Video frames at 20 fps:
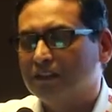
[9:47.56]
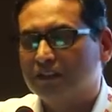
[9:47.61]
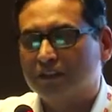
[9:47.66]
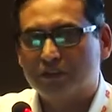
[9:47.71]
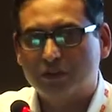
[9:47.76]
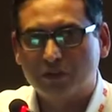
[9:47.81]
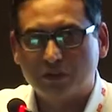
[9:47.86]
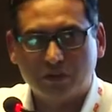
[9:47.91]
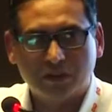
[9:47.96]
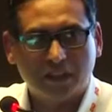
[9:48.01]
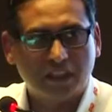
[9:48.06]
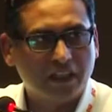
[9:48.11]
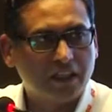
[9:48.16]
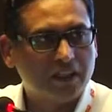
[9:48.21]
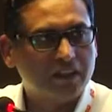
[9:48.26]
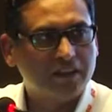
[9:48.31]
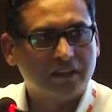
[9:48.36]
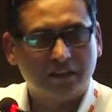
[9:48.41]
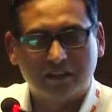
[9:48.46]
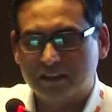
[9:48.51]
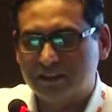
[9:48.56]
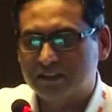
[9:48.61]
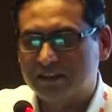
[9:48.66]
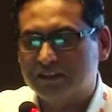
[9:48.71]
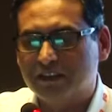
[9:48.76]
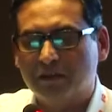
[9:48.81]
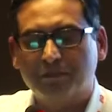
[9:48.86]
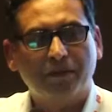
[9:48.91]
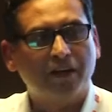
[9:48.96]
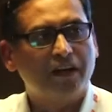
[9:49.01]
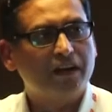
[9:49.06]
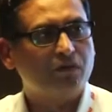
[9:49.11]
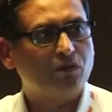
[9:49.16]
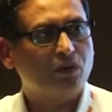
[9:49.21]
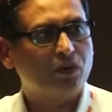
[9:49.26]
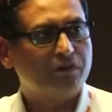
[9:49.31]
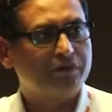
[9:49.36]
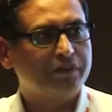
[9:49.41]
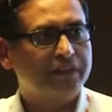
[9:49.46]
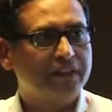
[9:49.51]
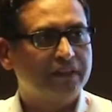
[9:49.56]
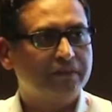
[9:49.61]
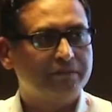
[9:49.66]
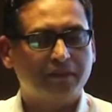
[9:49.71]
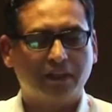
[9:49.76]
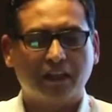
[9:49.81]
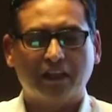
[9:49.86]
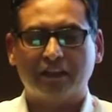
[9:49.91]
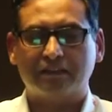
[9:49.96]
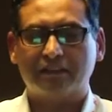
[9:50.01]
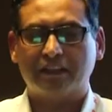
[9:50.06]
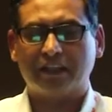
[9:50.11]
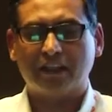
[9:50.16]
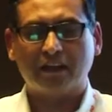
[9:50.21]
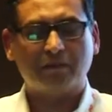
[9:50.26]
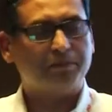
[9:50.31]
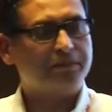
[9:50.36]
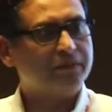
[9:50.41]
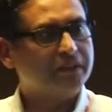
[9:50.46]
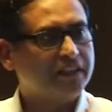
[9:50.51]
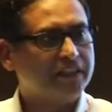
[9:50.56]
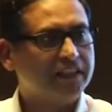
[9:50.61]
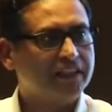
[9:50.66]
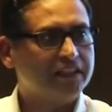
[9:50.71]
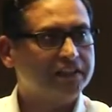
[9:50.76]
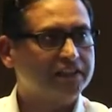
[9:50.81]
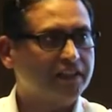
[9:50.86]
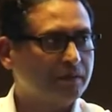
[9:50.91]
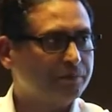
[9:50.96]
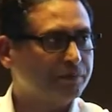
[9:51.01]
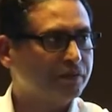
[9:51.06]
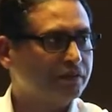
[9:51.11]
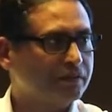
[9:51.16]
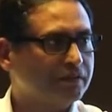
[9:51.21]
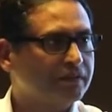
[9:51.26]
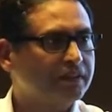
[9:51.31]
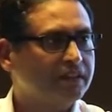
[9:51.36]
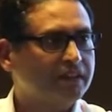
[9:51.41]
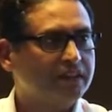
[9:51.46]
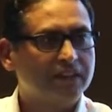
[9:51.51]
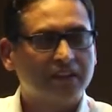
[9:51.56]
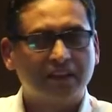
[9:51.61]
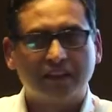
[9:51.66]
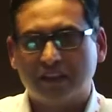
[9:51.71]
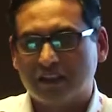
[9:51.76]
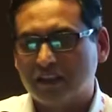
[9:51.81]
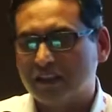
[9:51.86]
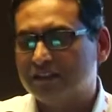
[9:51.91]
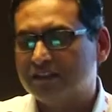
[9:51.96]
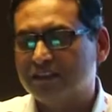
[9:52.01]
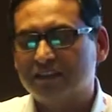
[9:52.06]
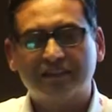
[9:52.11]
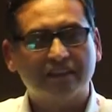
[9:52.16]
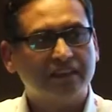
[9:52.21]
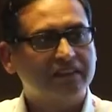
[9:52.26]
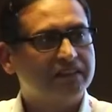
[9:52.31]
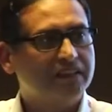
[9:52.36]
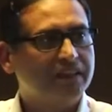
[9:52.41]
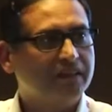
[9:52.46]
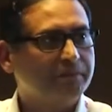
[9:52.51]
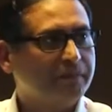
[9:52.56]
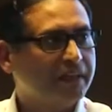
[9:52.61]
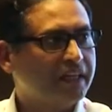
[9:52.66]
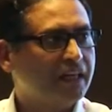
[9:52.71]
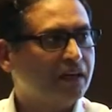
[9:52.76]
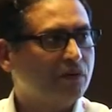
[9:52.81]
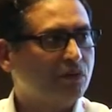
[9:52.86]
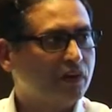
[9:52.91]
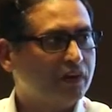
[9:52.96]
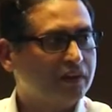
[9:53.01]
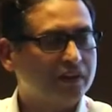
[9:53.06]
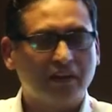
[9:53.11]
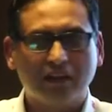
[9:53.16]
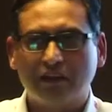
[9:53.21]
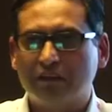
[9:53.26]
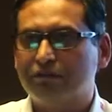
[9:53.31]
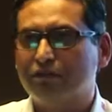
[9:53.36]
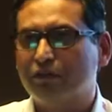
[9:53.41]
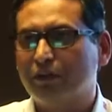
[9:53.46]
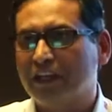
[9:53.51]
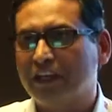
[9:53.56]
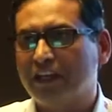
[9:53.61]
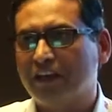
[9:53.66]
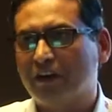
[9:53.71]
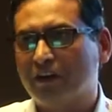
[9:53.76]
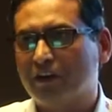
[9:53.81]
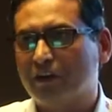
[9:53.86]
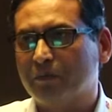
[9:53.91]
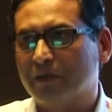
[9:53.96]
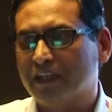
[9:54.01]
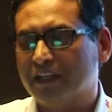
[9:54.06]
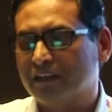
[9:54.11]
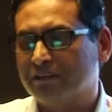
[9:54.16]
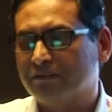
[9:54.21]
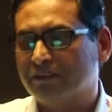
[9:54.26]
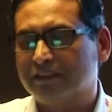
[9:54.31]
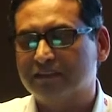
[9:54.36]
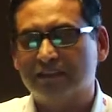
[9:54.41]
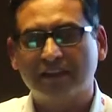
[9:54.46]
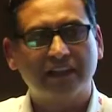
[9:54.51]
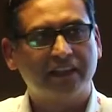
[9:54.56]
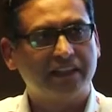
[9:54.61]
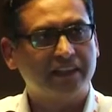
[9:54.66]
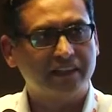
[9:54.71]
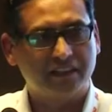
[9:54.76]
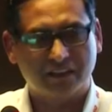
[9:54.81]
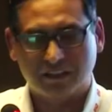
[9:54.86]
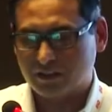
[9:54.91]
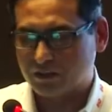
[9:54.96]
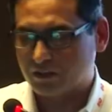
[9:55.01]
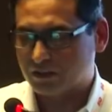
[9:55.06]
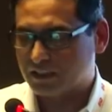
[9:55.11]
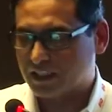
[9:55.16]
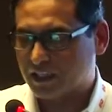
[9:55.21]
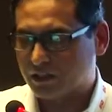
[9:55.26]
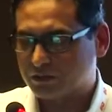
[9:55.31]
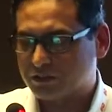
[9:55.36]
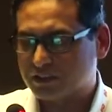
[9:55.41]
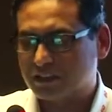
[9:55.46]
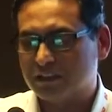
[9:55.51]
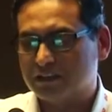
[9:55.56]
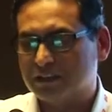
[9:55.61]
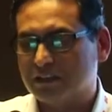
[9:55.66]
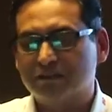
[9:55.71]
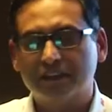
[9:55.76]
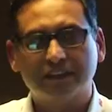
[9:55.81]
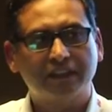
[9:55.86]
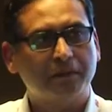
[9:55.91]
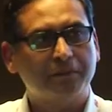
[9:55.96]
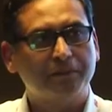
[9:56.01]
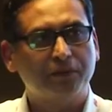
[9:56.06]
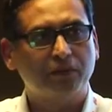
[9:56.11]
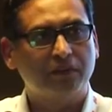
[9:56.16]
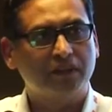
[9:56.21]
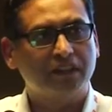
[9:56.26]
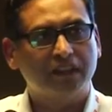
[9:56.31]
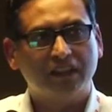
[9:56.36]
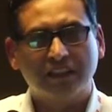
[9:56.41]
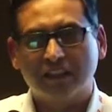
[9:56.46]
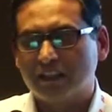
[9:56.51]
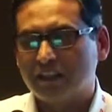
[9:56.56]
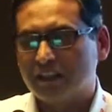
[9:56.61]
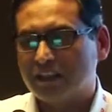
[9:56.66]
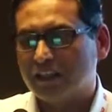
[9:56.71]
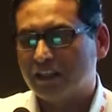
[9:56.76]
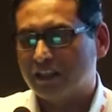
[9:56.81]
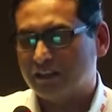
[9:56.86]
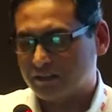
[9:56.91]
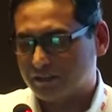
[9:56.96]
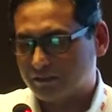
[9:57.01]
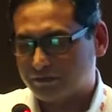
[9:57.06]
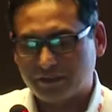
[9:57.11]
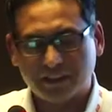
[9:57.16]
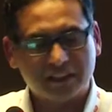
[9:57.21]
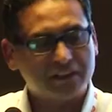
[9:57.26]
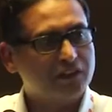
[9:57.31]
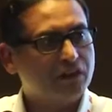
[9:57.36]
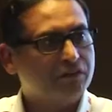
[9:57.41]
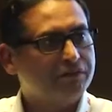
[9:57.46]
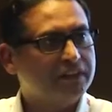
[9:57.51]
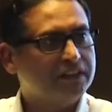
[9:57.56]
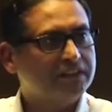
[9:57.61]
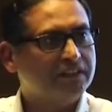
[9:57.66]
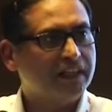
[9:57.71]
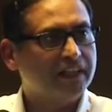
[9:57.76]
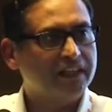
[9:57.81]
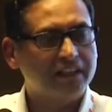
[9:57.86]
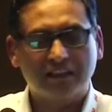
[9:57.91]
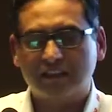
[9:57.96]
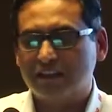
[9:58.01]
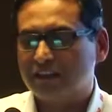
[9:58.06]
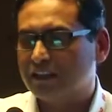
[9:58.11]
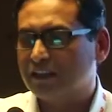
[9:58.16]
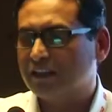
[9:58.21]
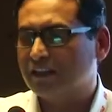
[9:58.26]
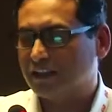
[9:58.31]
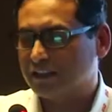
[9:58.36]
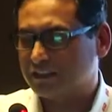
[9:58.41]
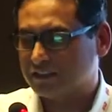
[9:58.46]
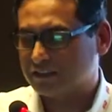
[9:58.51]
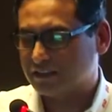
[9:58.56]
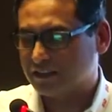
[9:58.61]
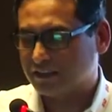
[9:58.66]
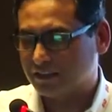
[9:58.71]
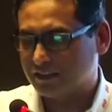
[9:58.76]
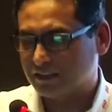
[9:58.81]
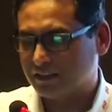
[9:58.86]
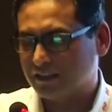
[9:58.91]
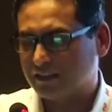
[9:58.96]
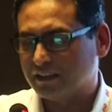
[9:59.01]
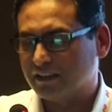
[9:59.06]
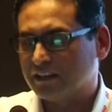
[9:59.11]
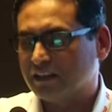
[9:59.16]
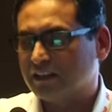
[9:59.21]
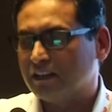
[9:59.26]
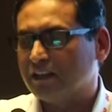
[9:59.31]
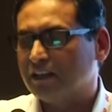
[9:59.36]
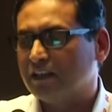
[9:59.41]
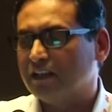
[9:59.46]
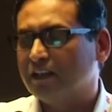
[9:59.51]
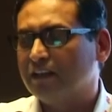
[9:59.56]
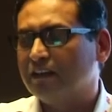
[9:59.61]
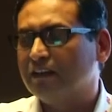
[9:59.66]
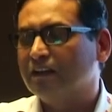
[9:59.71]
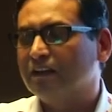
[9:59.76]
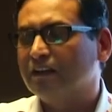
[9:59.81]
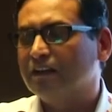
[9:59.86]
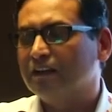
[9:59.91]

So uh, this is the plant what we have uh, set up near Jaipur. It's a 60 megawatt uh, fully automatic facility on the outskirts of the Jaipur and first of its kind in Rajasthan. And